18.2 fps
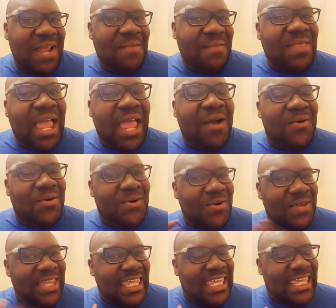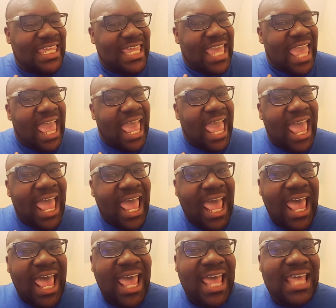And I'm like, oh
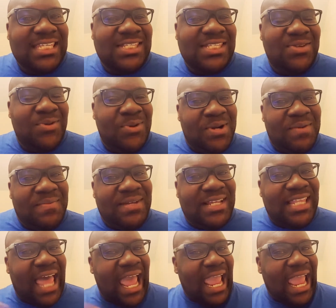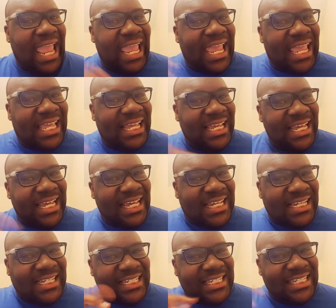yes, Norma, like,
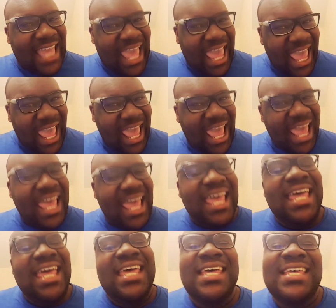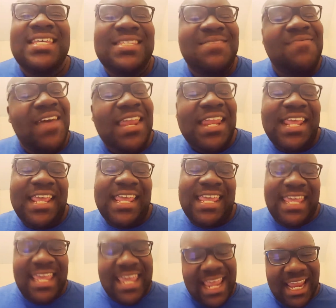yes, you better
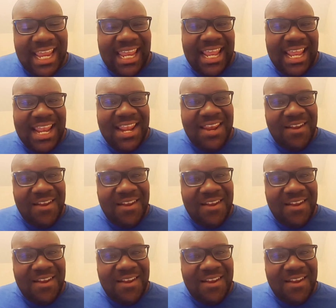get it,